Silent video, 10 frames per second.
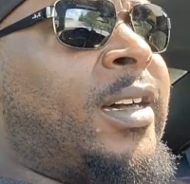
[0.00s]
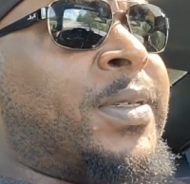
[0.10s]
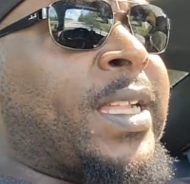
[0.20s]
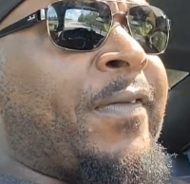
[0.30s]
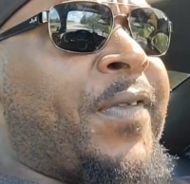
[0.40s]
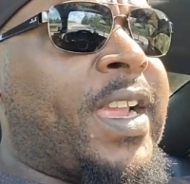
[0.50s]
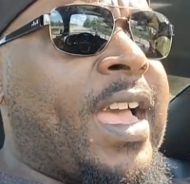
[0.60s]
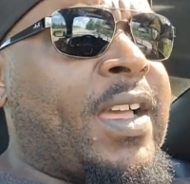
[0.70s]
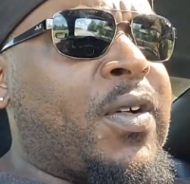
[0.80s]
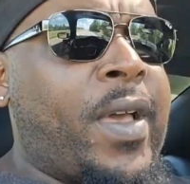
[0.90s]
but I
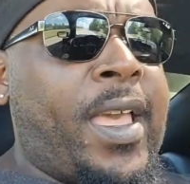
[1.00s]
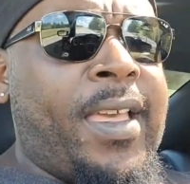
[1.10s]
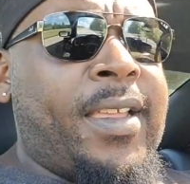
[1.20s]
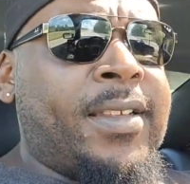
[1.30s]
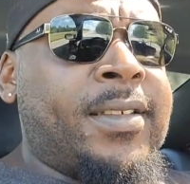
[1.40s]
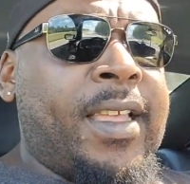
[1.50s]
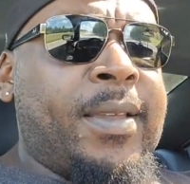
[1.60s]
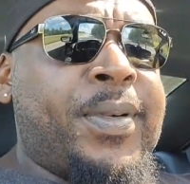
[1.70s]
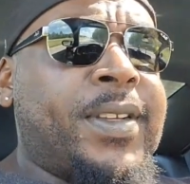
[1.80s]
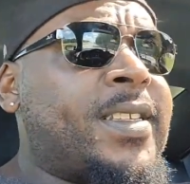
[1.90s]
figure I'll go ahead
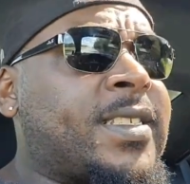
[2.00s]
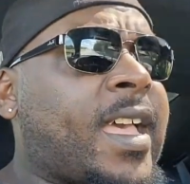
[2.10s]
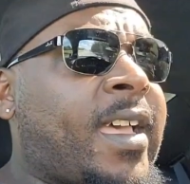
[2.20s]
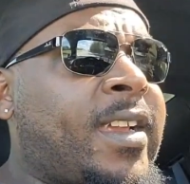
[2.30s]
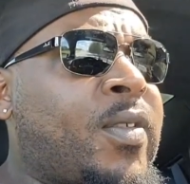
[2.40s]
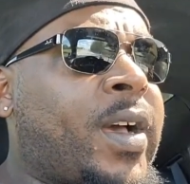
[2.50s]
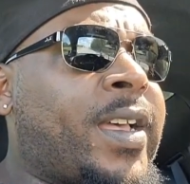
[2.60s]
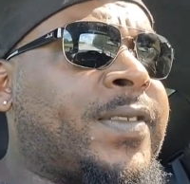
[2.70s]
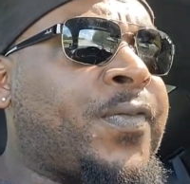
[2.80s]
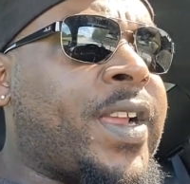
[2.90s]
and put this out here
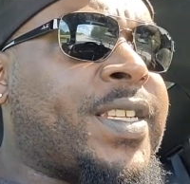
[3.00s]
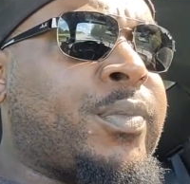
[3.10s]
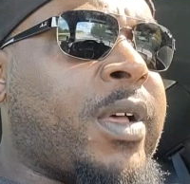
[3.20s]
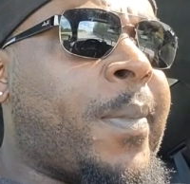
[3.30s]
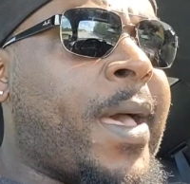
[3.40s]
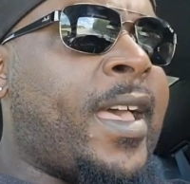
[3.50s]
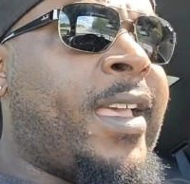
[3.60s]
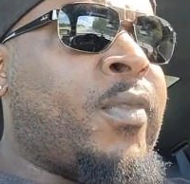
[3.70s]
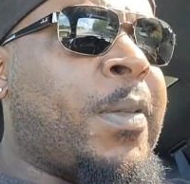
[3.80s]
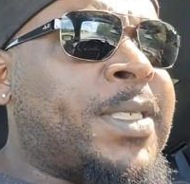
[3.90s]
while it's fresh in my
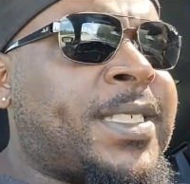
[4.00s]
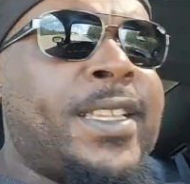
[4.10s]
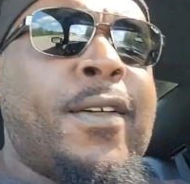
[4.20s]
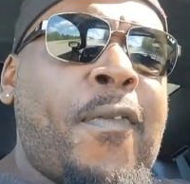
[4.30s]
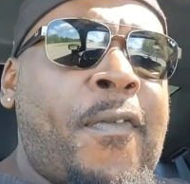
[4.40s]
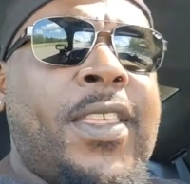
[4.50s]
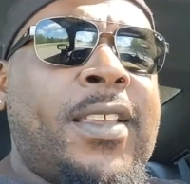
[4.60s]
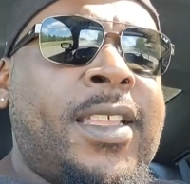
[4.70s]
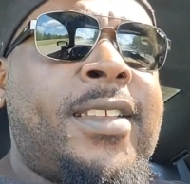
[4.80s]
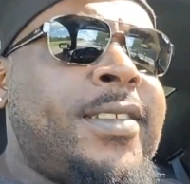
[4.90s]
mind, while I'm still
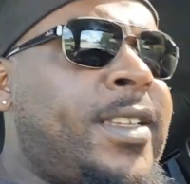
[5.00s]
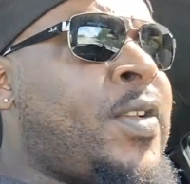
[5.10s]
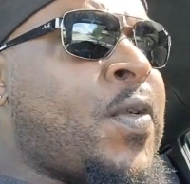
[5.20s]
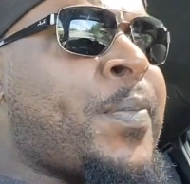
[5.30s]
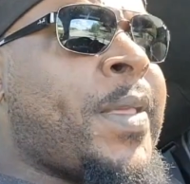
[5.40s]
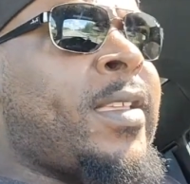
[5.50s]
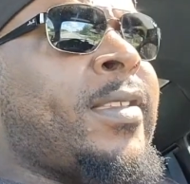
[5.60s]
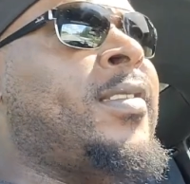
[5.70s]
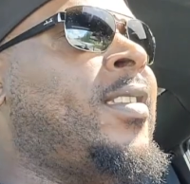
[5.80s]
feeling it. You know what I mean?